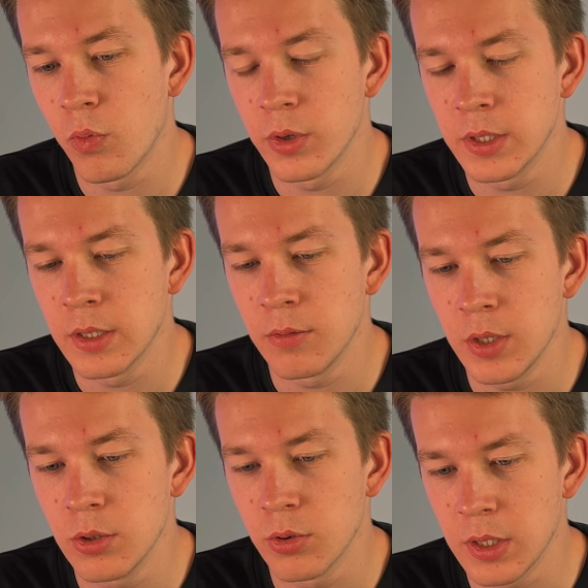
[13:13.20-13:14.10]
what the
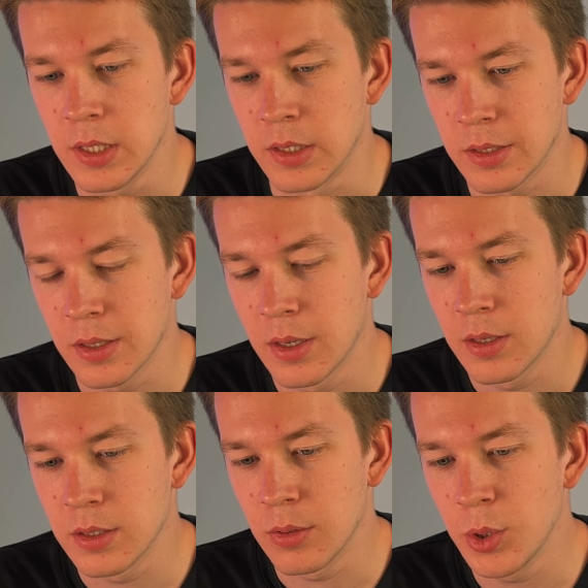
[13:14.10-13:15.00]
video is.
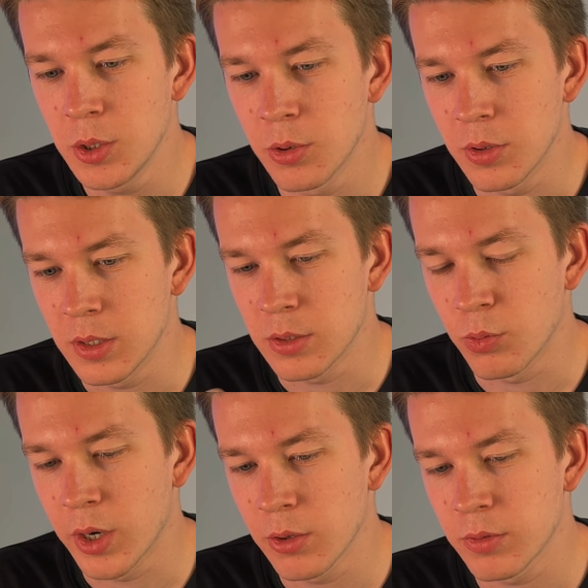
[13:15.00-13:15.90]
The video
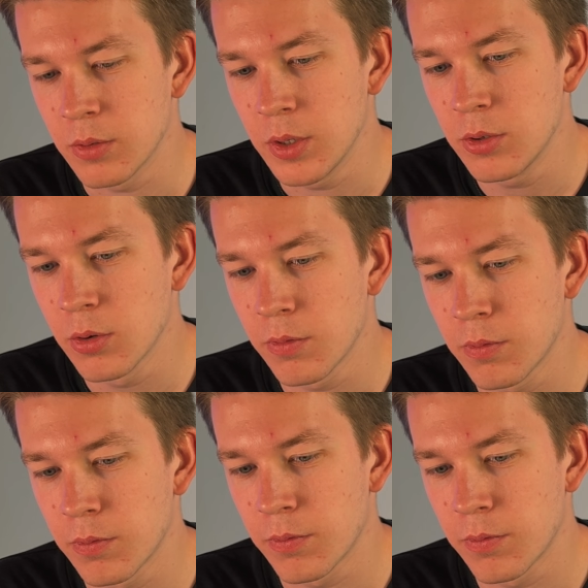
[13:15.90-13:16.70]
is one of the videos